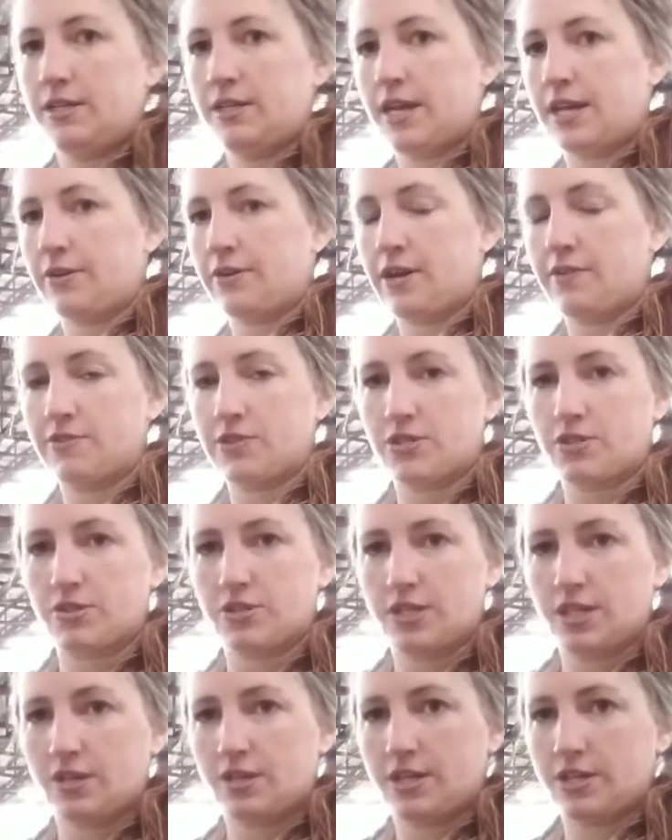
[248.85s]
I don't have a
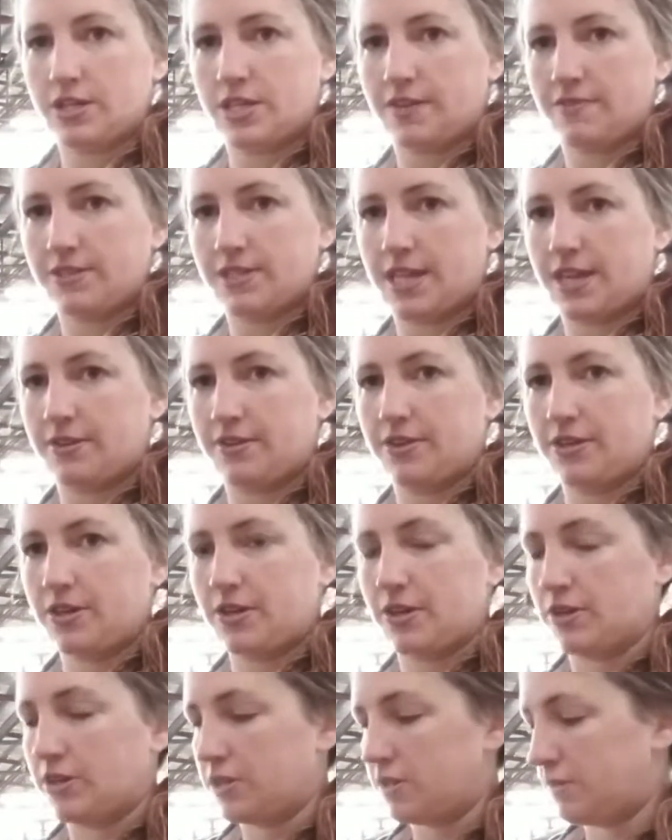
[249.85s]
surcingle, I just have a saddle and a
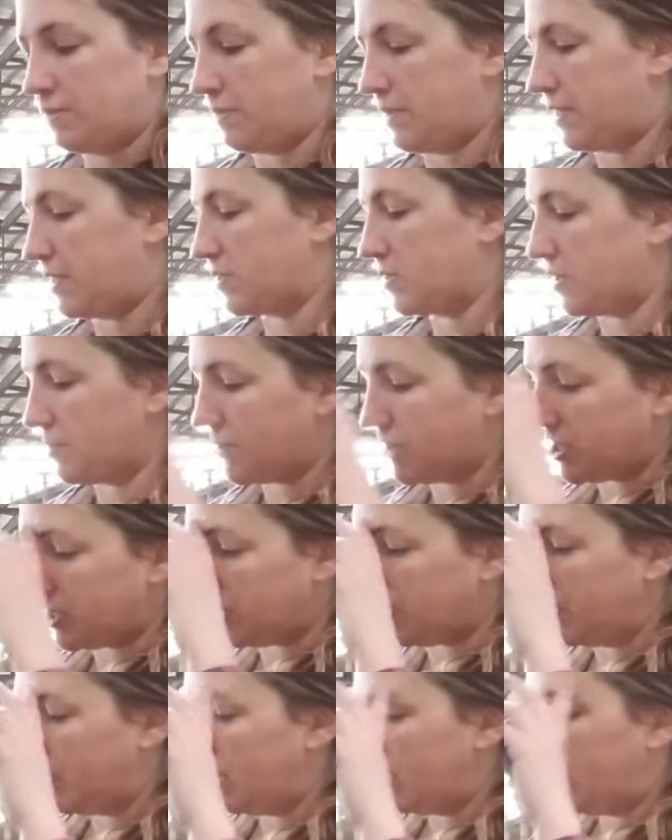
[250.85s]
girth, but that's what I'm going
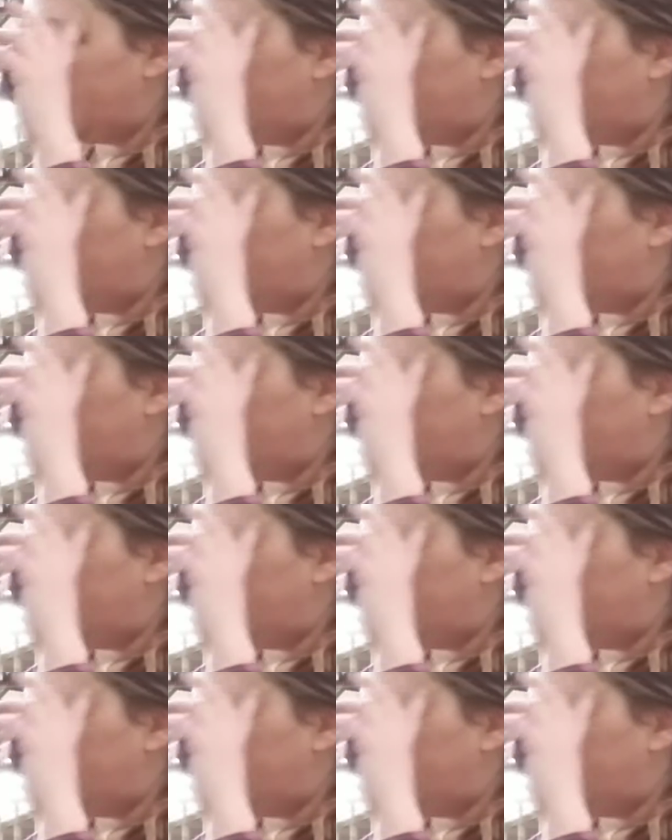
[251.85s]
to do.